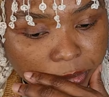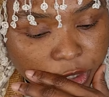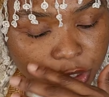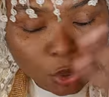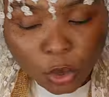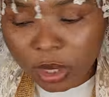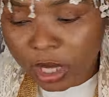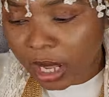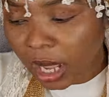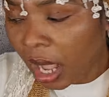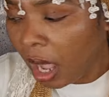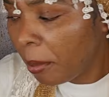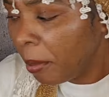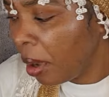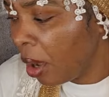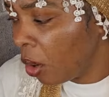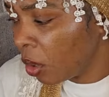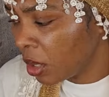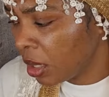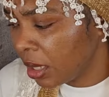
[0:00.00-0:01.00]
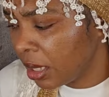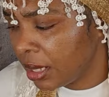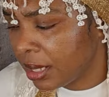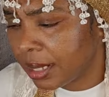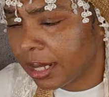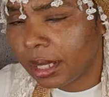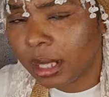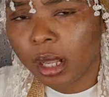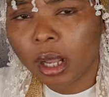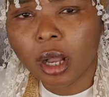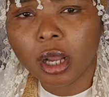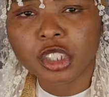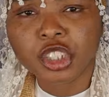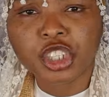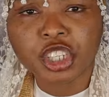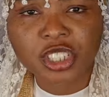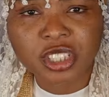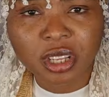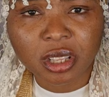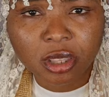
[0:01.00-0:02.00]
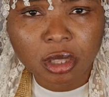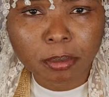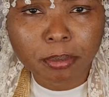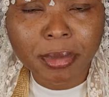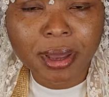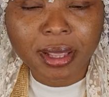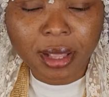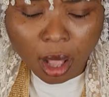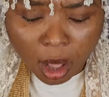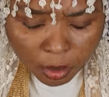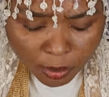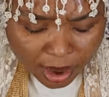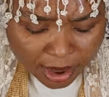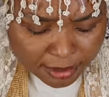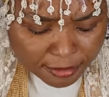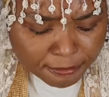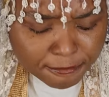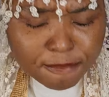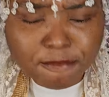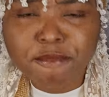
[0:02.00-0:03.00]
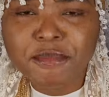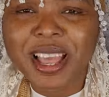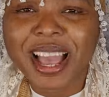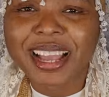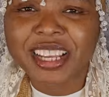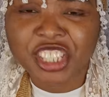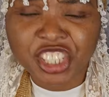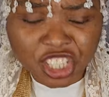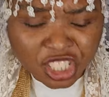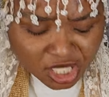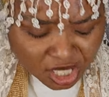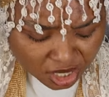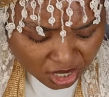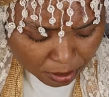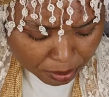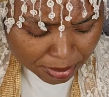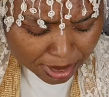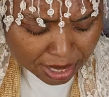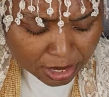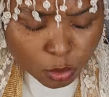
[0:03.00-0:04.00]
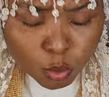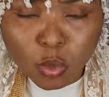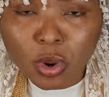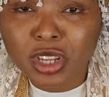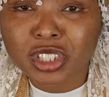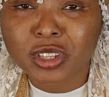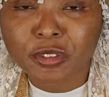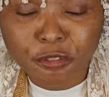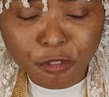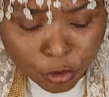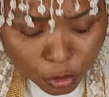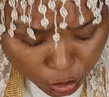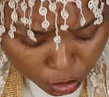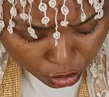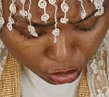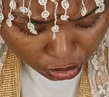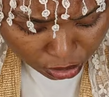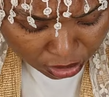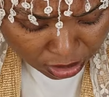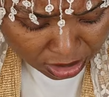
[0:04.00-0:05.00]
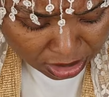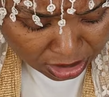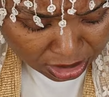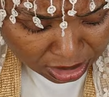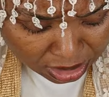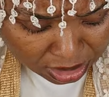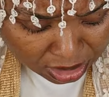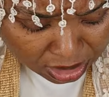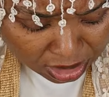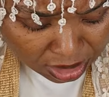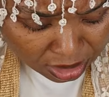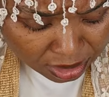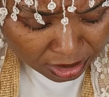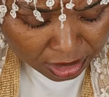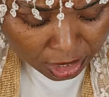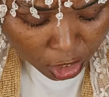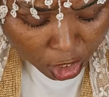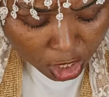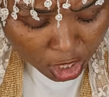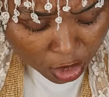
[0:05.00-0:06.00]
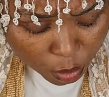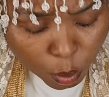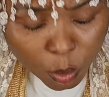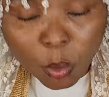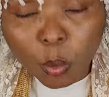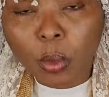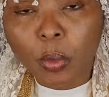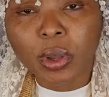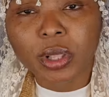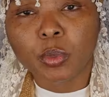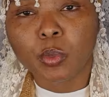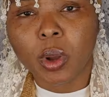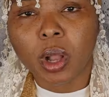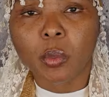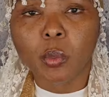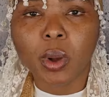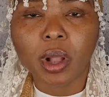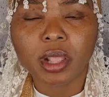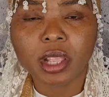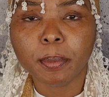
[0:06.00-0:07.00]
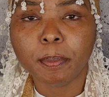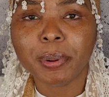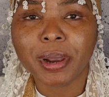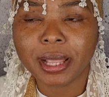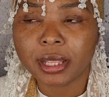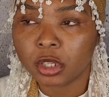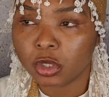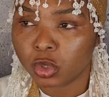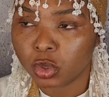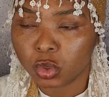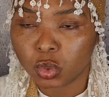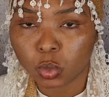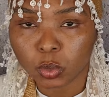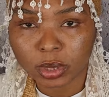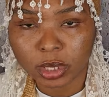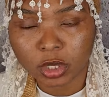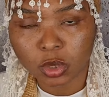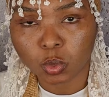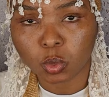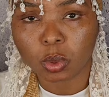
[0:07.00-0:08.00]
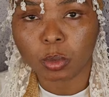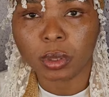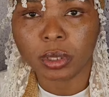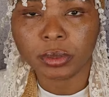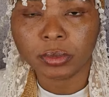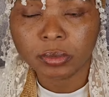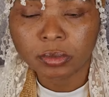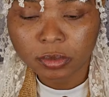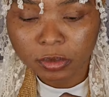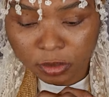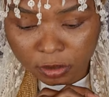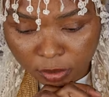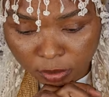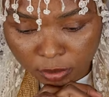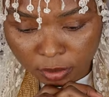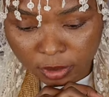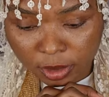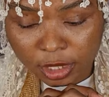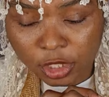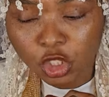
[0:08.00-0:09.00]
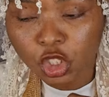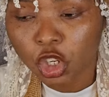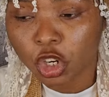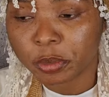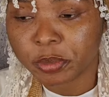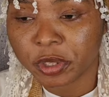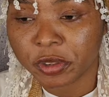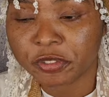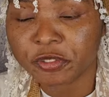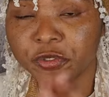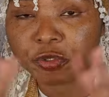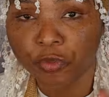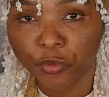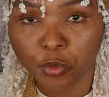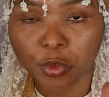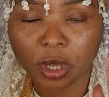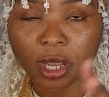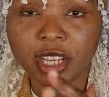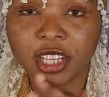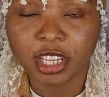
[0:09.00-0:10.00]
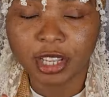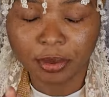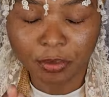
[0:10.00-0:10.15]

So they come out and they said, oh, she's on the men. All right, yeah, she's on the men. Where's the photo? They're going to, what, what, what, what are they planning to do with this woman in terms of, in,